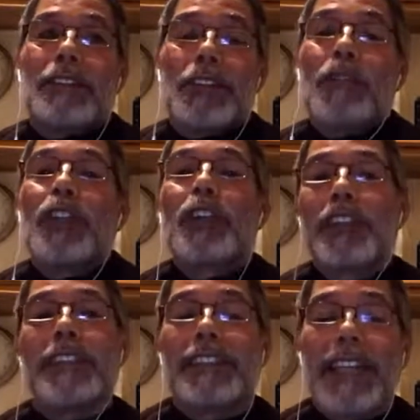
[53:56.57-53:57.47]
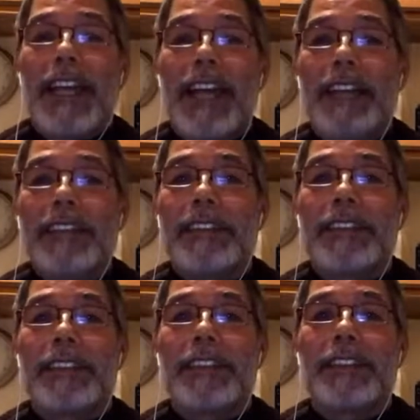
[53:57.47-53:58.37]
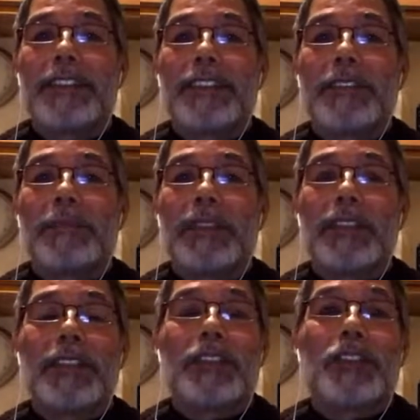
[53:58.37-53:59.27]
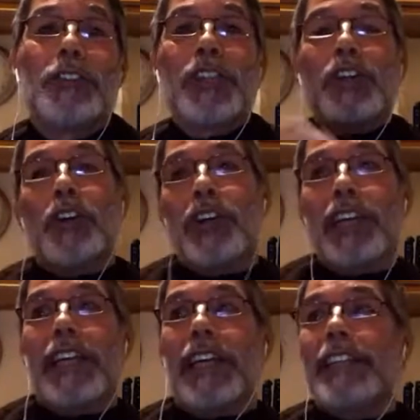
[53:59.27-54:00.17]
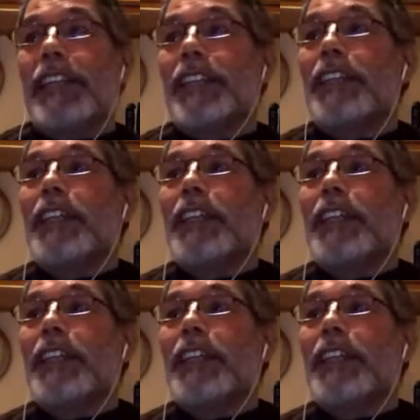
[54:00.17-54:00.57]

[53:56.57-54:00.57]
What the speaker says: don't record this class, because you record it and then